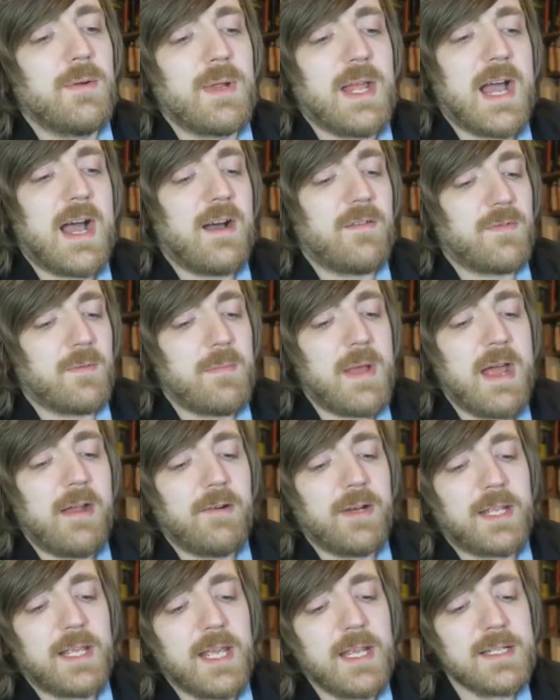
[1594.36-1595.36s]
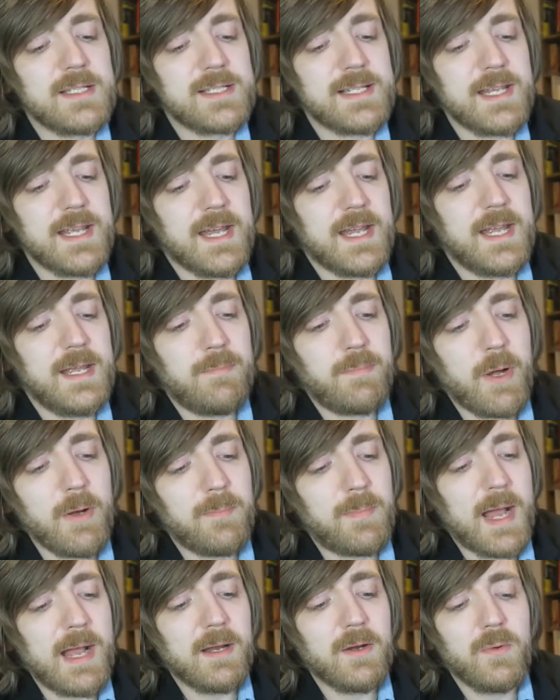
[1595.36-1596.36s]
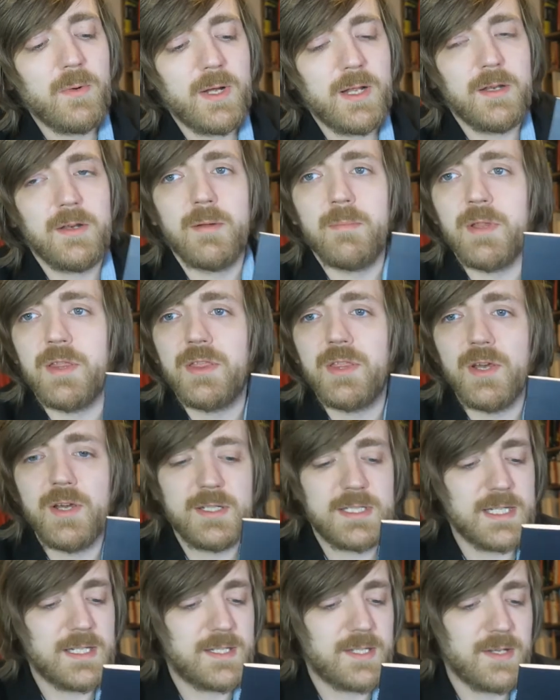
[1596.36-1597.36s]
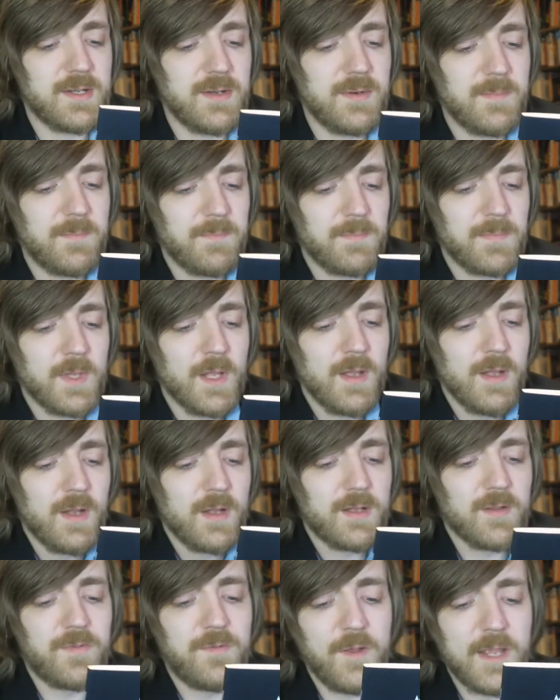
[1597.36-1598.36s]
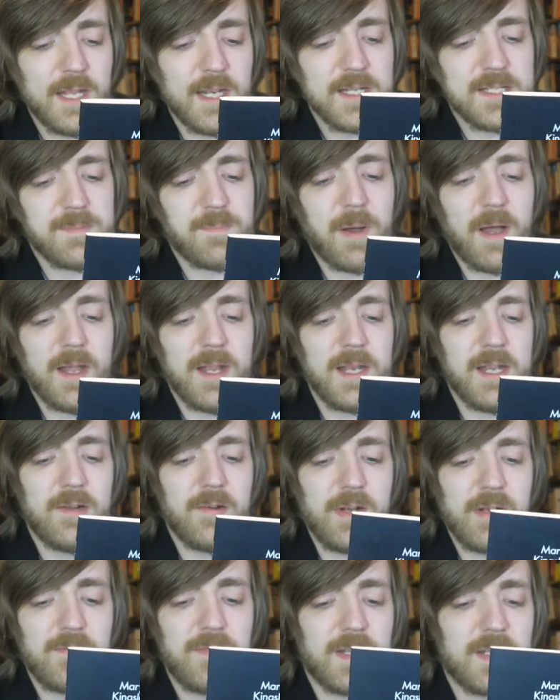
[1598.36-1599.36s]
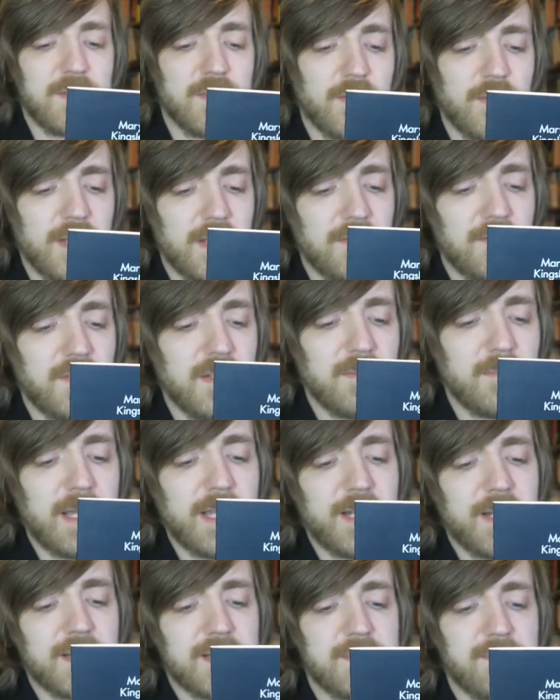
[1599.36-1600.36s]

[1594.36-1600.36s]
Here we have Mary Kingsley, a hippo banquet number 32. The fearless pioneering Victorian female